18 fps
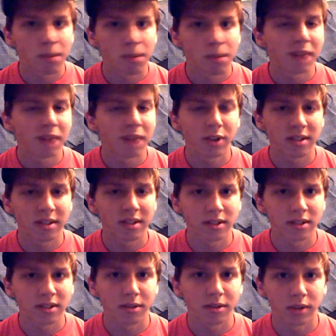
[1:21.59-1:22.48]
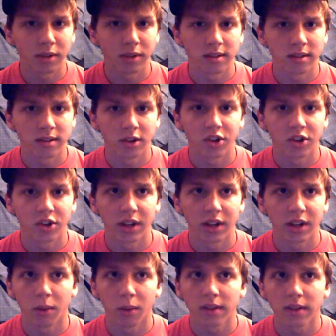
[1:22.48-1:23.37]
but after extensive research,
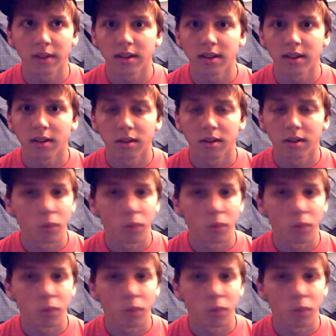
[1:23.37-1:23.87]
and it wasn't